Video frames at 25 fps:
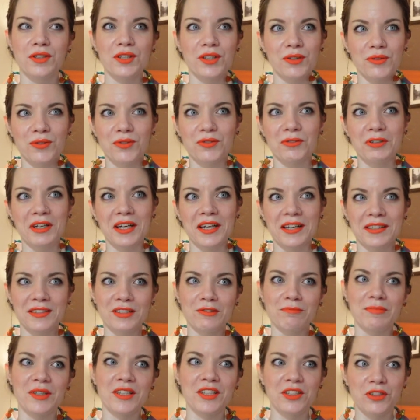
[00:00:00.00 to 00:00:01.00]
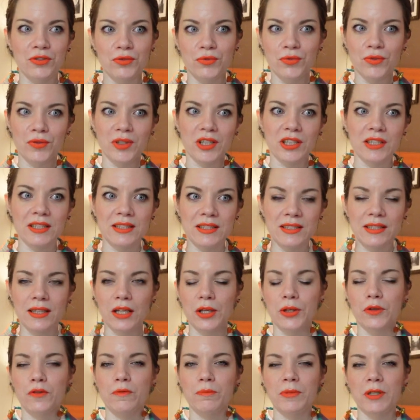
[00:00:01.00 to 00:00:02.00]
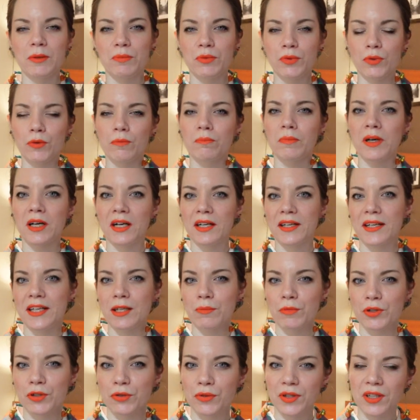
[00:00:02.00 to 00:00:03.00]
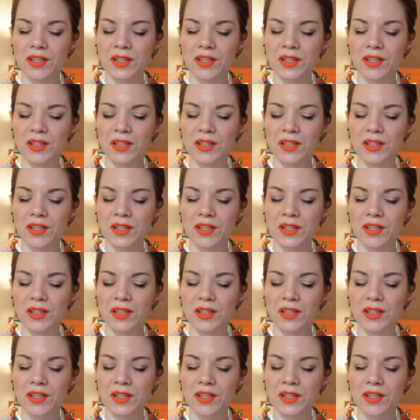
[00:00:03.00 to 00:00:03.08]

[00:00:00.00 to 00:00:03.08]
Kyoto has many tourists, a lot of people who buy kimono